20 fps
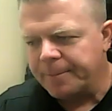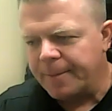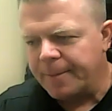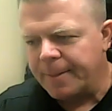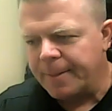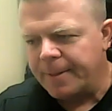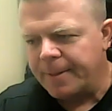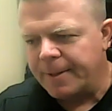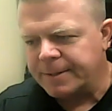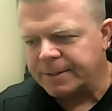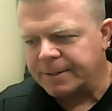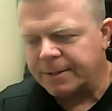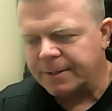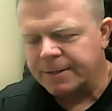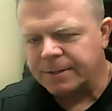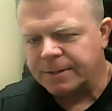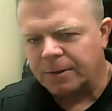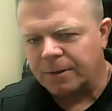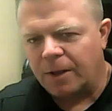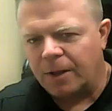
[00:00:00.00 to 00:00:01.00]

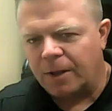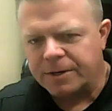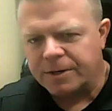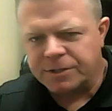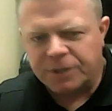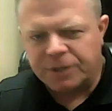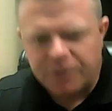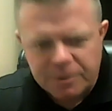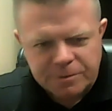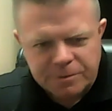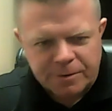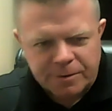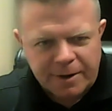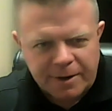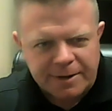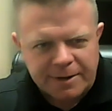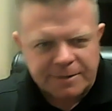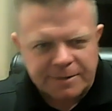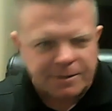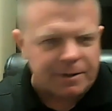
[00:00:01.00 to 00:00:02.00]
it's a lot of SKUs,
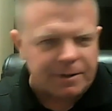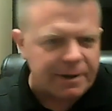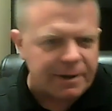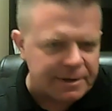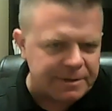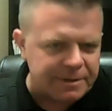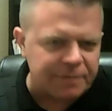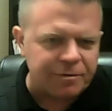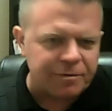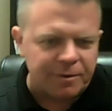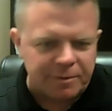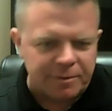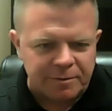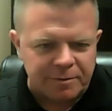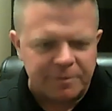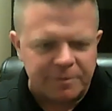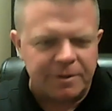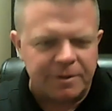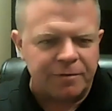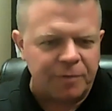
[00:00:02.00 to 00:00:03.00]
right? It's a lot of
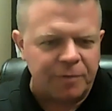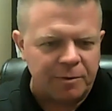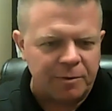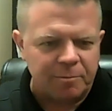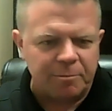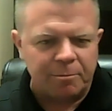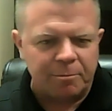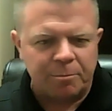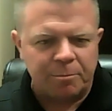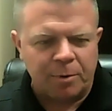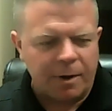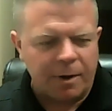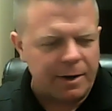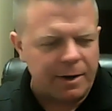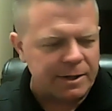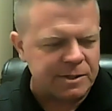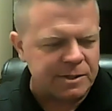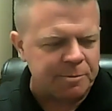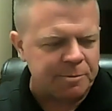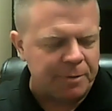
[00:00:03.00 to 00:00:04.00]
different products,